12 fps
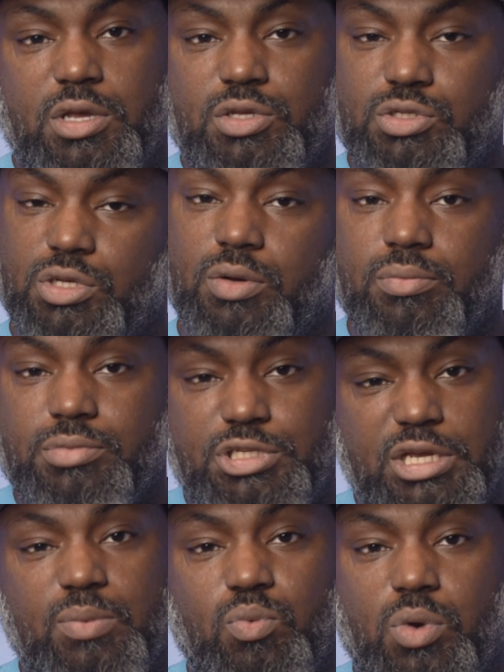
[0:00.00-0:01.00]
So
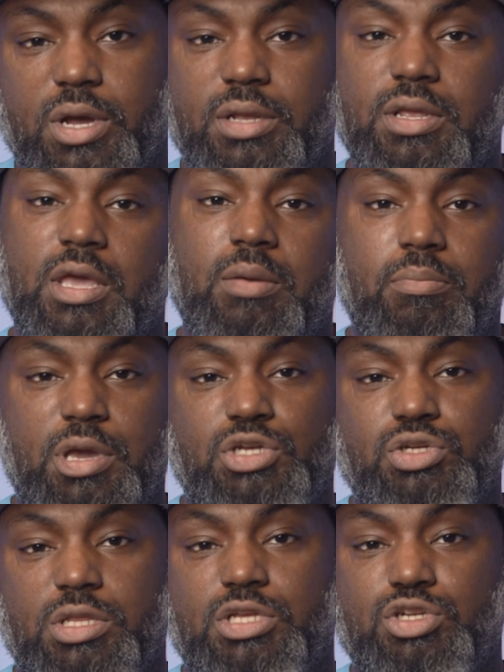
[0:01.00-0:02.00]
tip 1, make
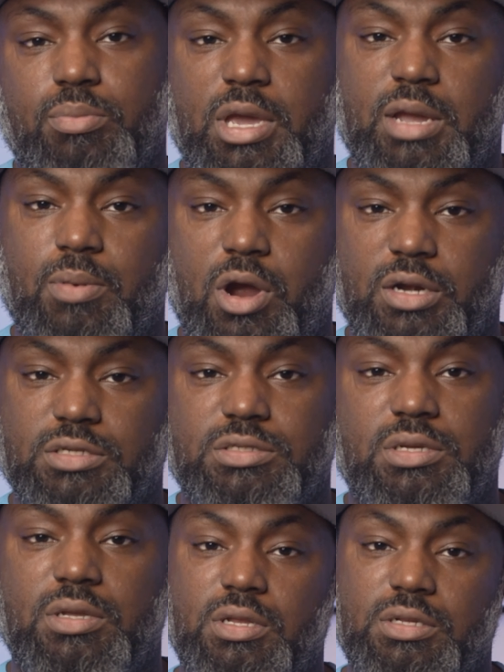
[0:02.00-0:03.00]
sure that your makeup artist